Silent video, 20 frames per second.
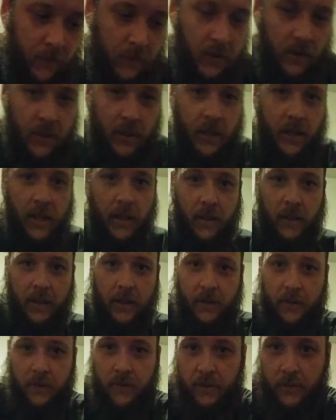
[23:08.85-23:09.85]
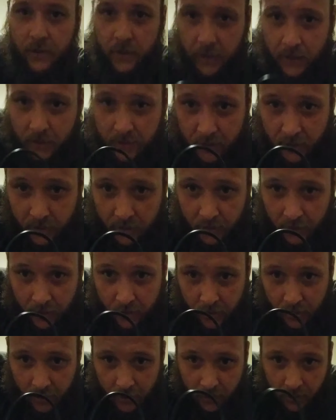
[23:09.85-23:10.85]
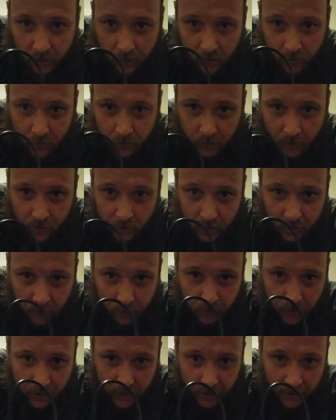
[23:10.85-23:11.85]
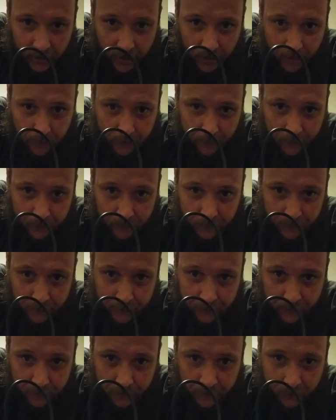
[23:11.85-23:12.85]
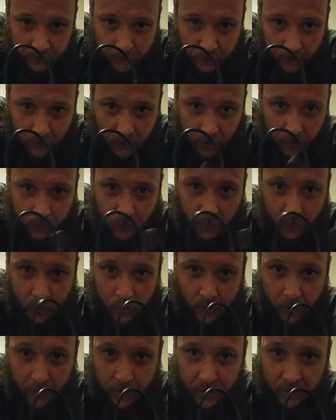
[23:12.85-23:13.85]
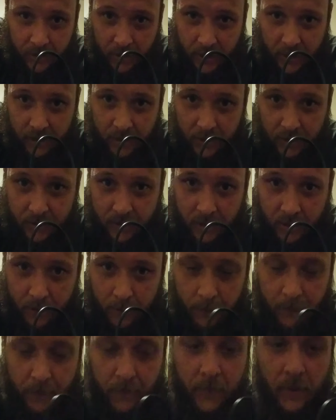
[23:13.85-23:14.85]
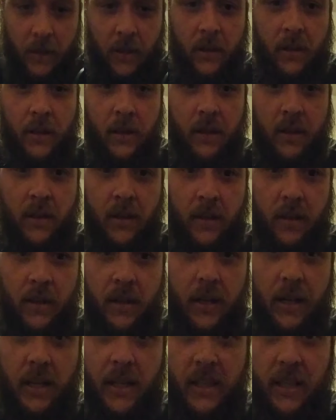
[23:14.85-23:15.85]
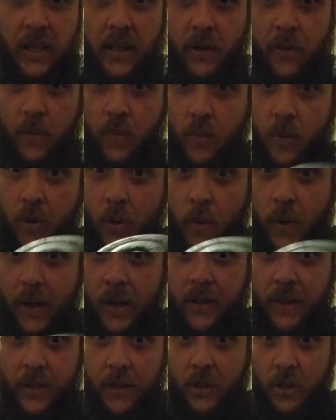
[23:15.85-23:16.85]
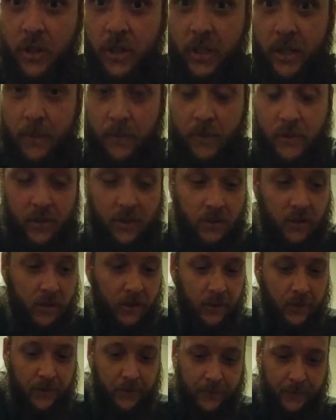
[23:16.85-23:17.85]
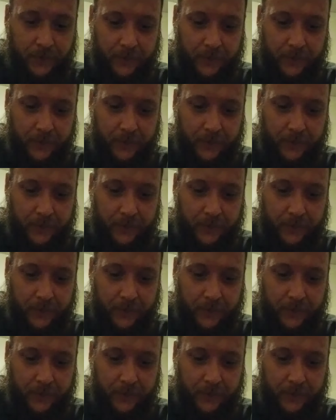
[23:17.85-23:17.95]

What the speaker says: So yeah, like I said, you just want to jump that gap. I'm going to go ahead and tighten these up, and then we'll go out there and hook it up to the starter.